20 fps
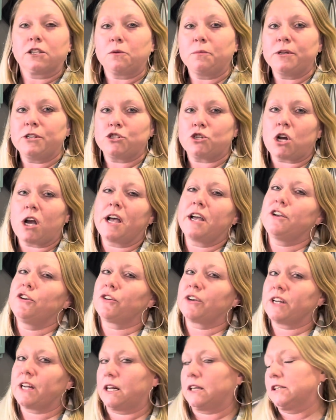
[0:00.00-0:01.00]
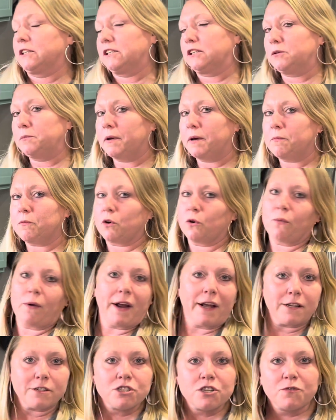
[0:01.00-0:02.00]
bit dry, you can add a little bit more
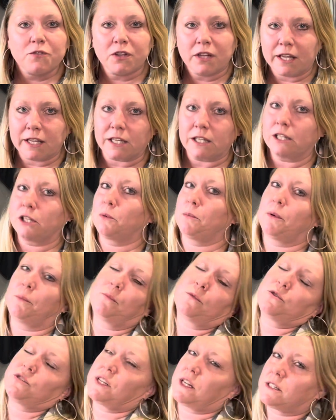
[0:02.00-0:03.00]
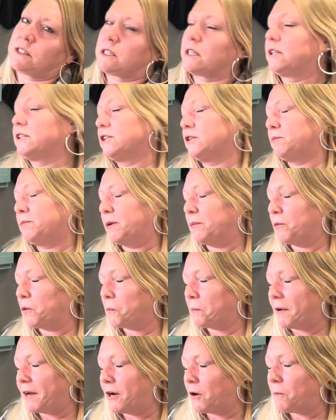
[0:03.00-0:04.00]
ranch if you'd like it a little bit more zesty, a little bit more
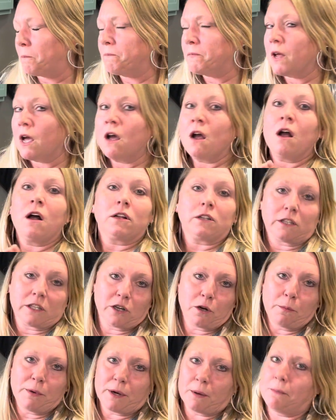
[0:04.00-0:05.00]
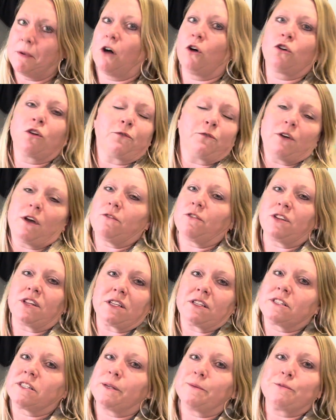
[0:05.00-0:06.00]
mayo, a little bit of milk if
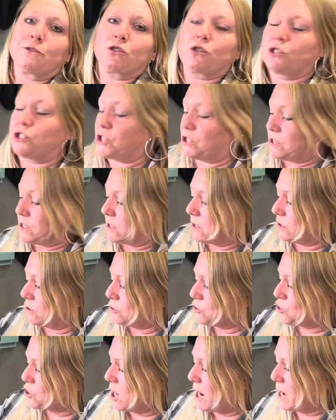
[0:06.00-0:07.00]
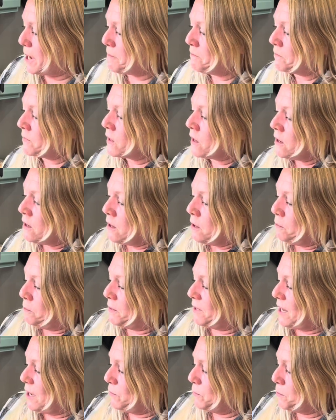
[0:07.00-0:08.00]
everything seems good, just a little dry.
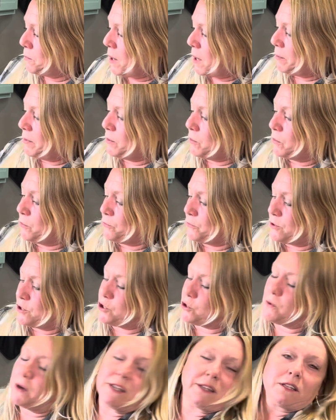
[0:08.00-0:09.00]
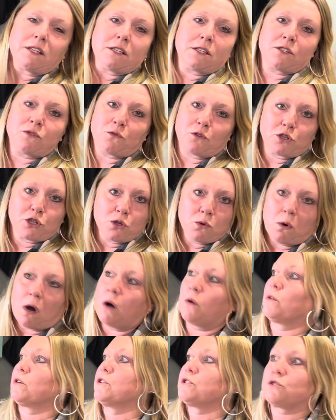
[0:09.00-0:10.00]
But I would probably refrigerate this for 2
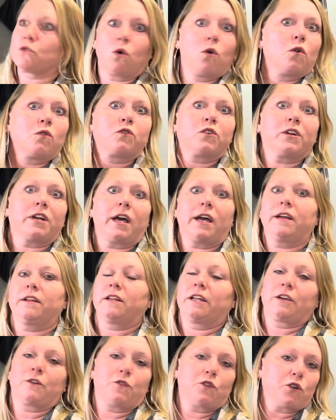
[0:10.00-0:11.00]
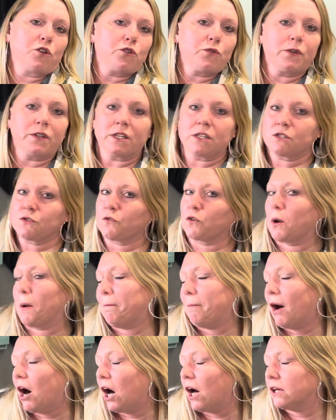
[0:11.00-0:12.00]
hours overnight. Like if you're doing this for a
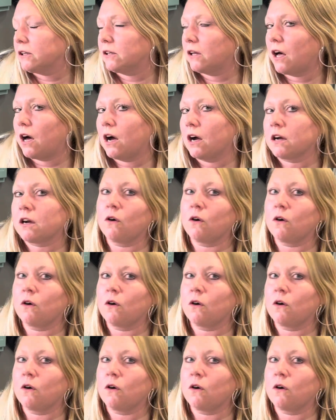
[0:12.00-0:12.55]
potluck